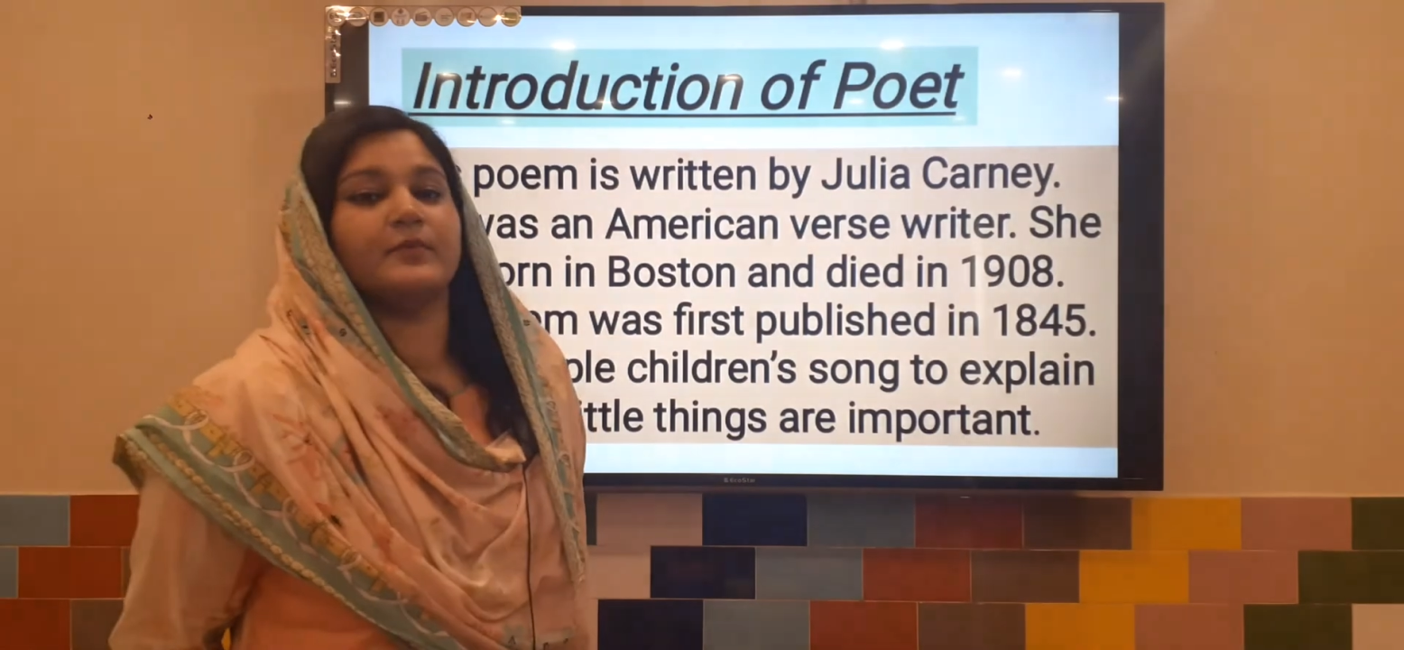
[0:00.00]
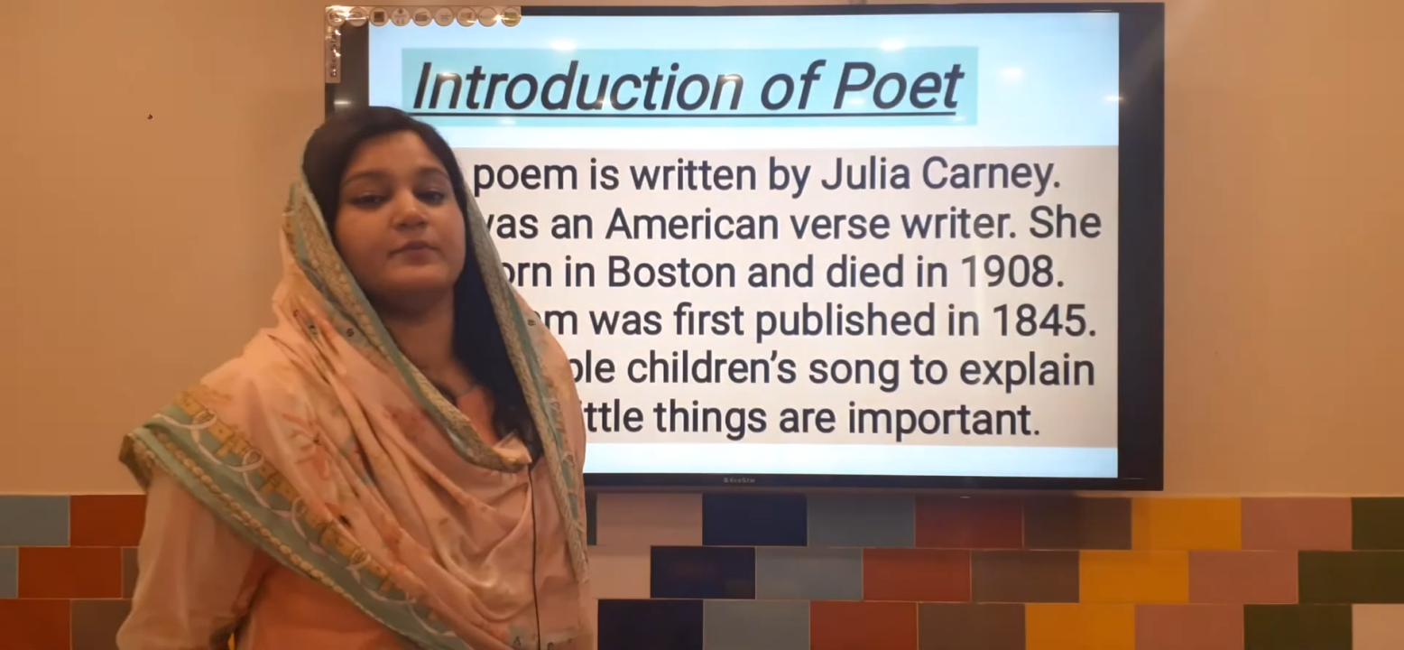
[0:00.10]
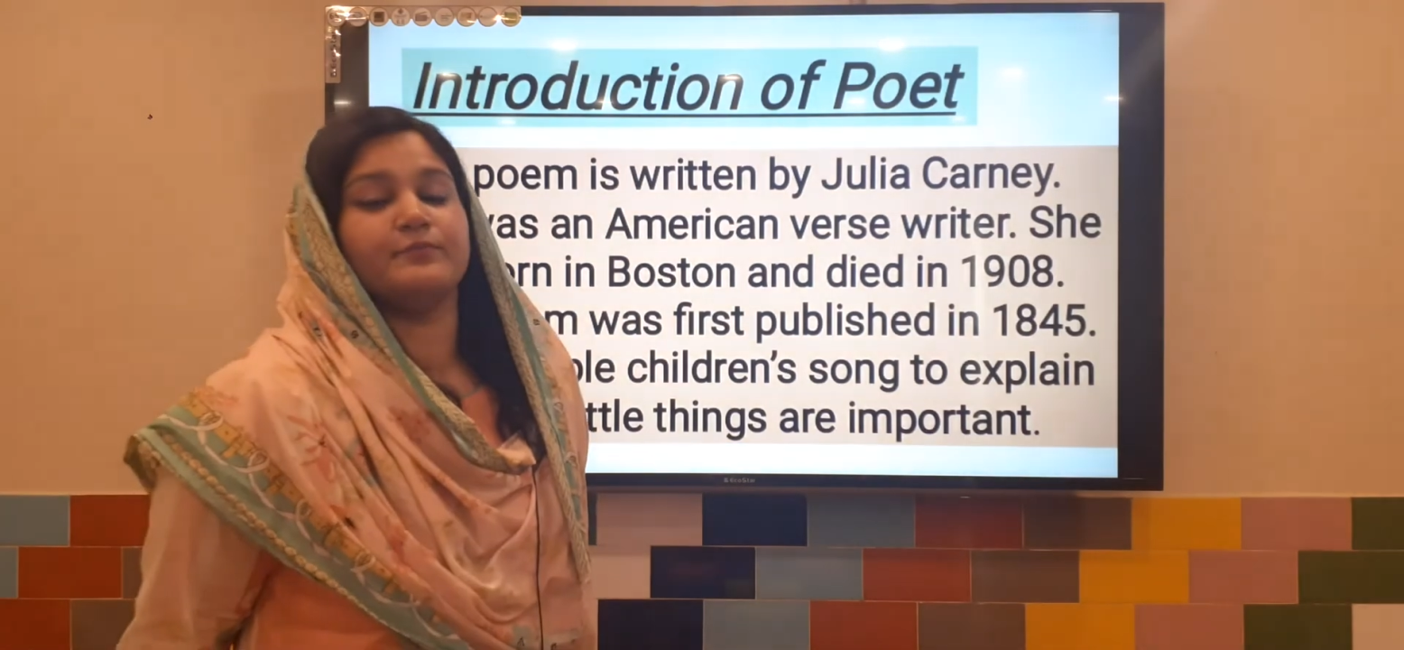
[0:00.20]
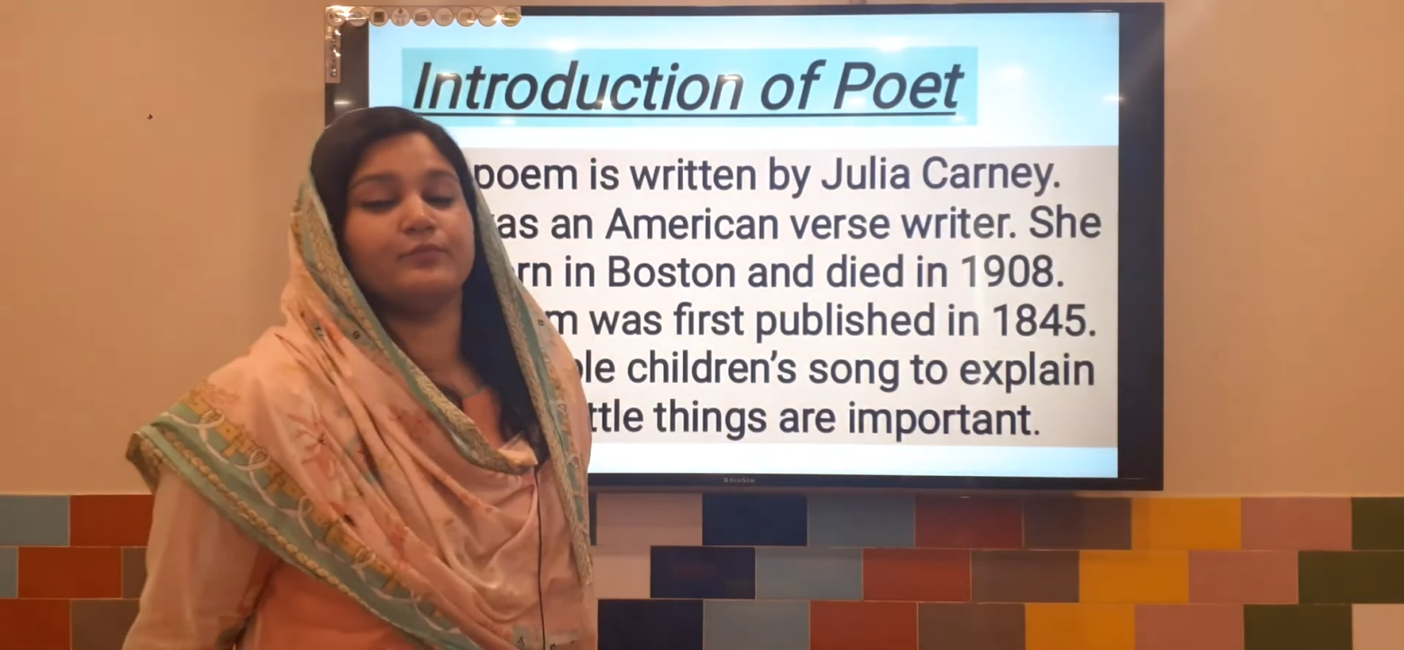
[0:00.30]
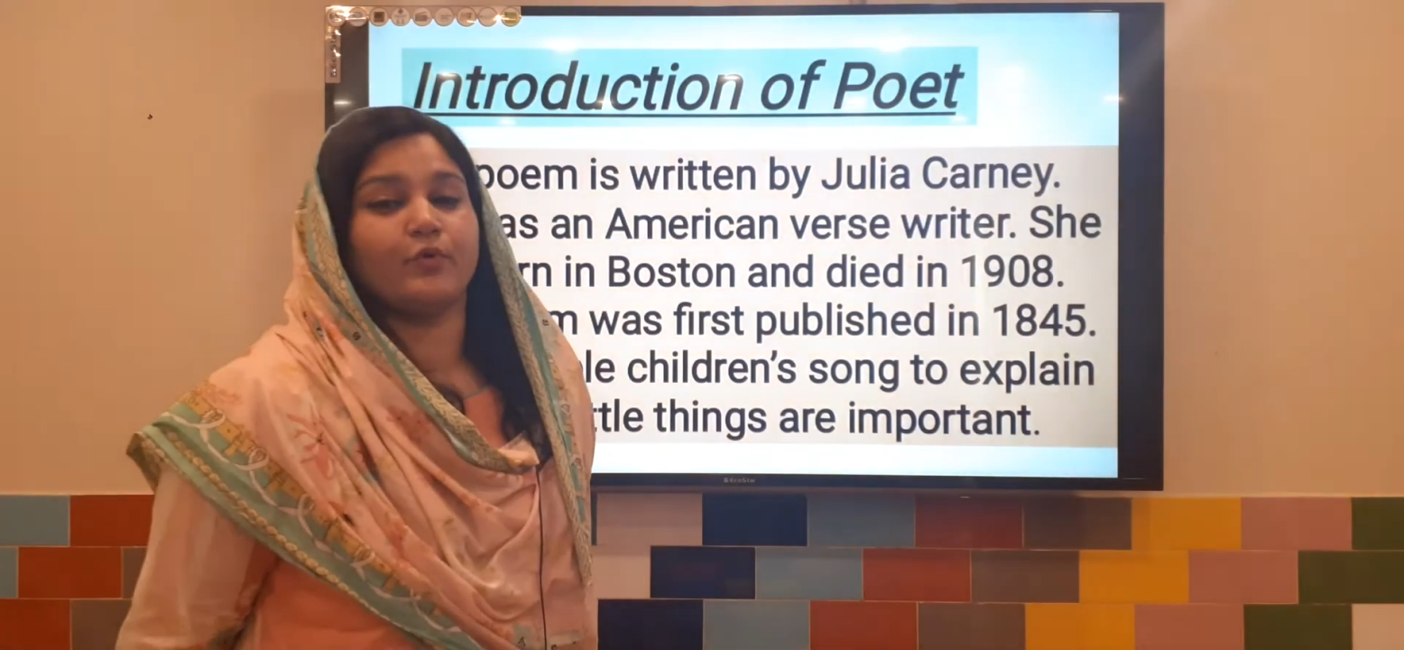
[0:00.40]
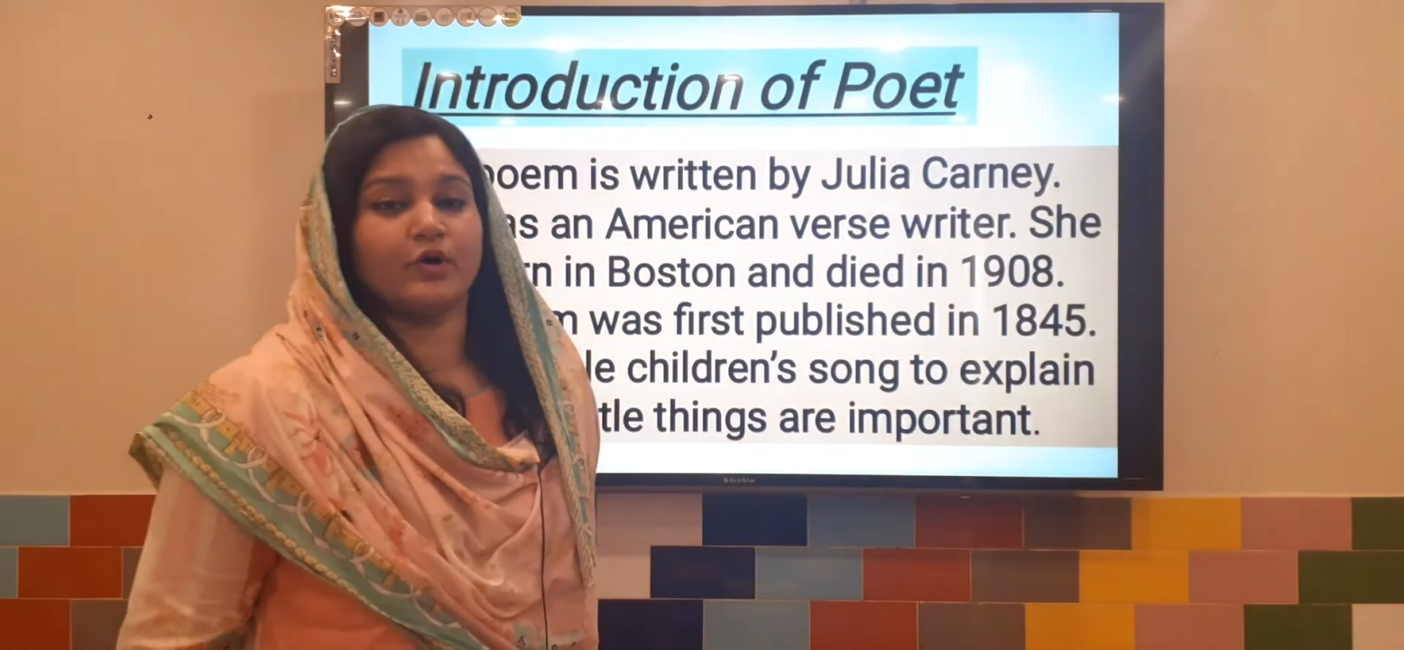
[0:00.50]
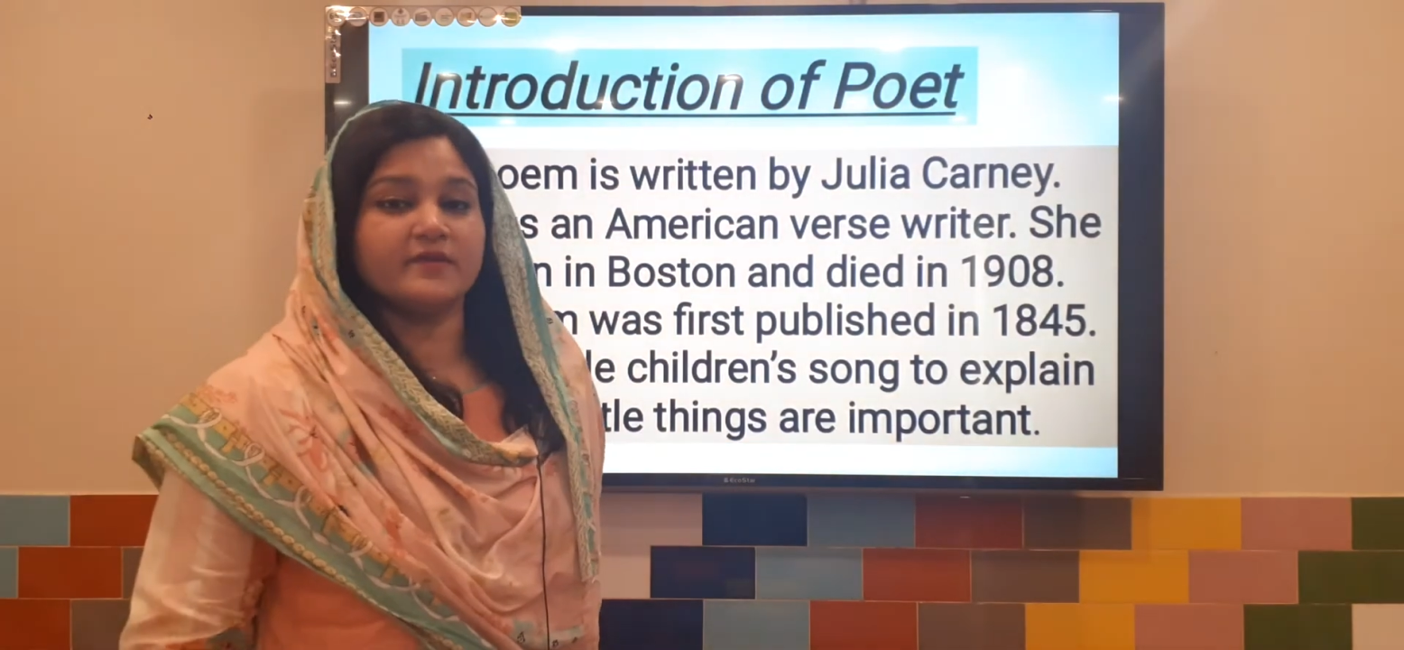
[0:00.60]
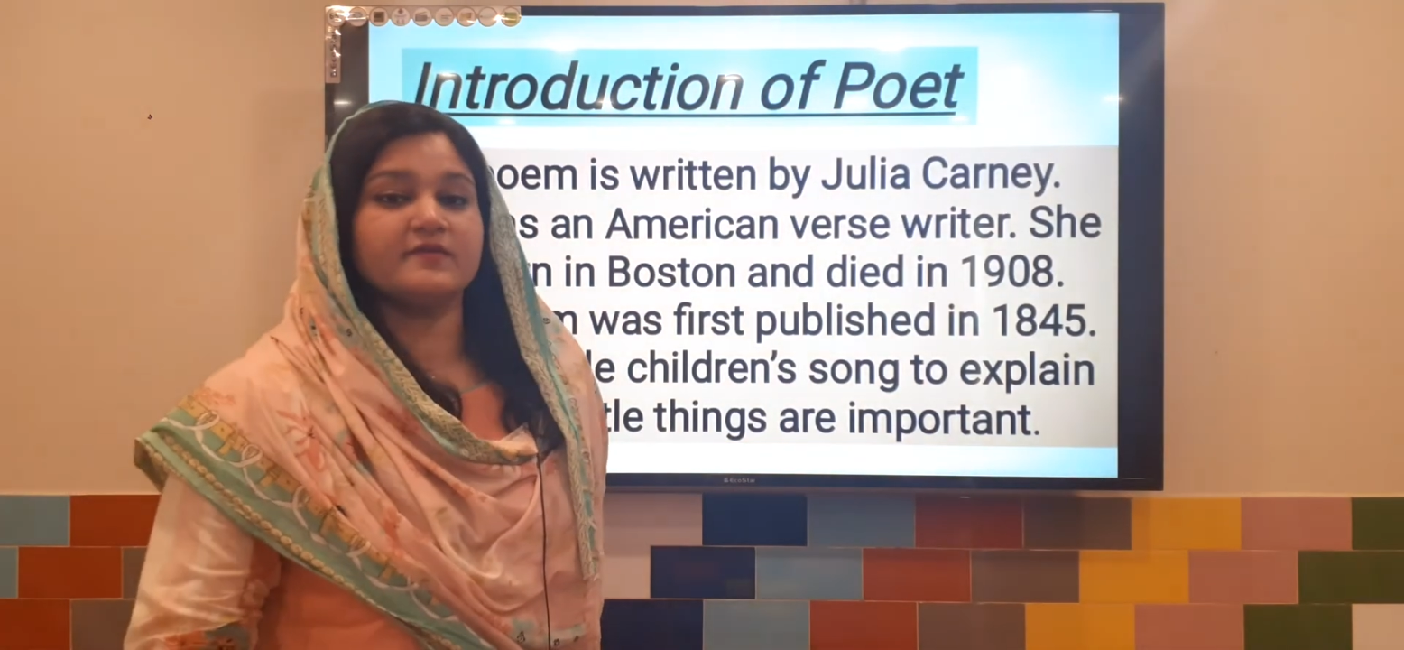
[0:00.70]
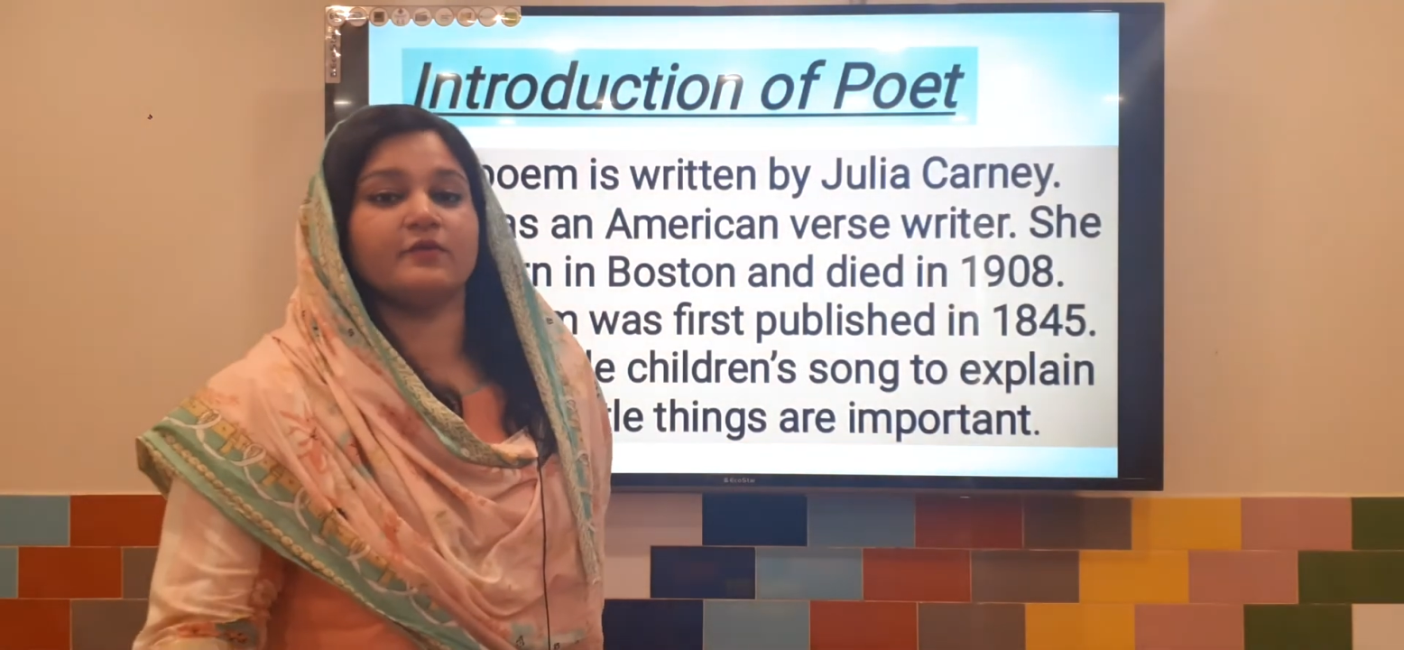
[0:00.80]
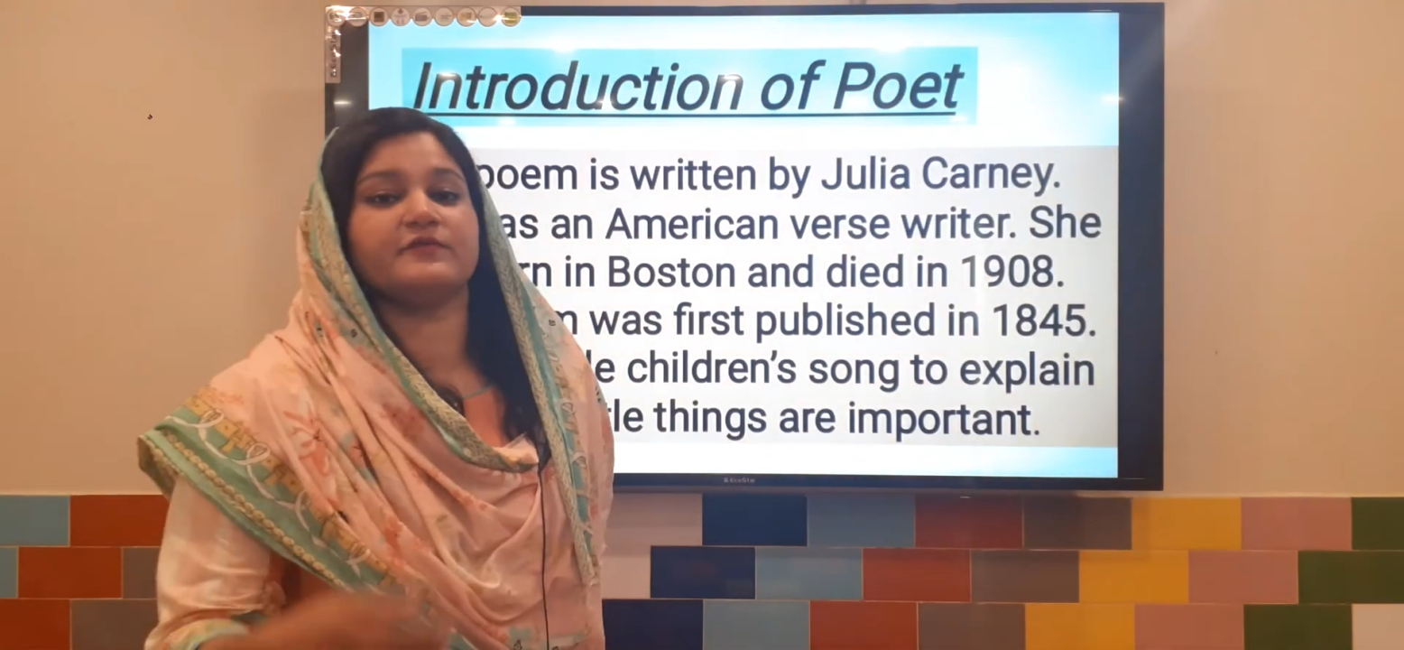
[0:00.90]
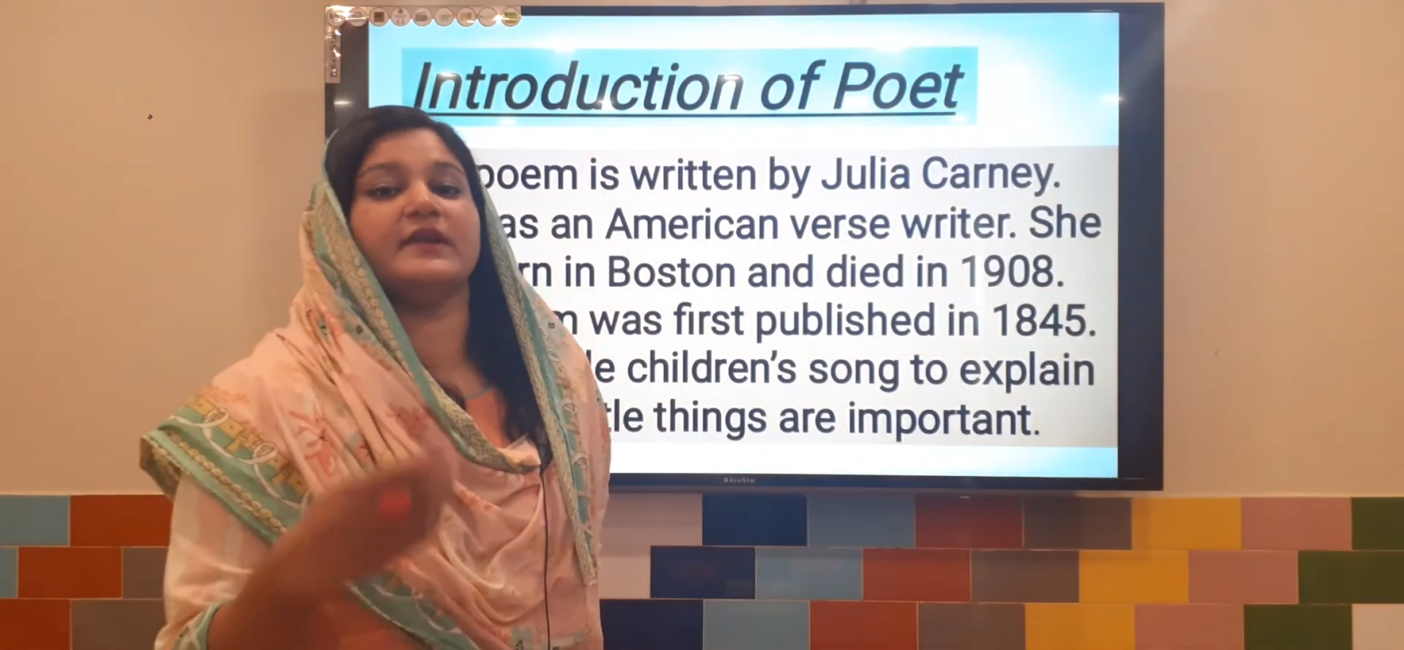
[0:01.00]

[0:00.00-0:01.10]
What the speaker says: importance of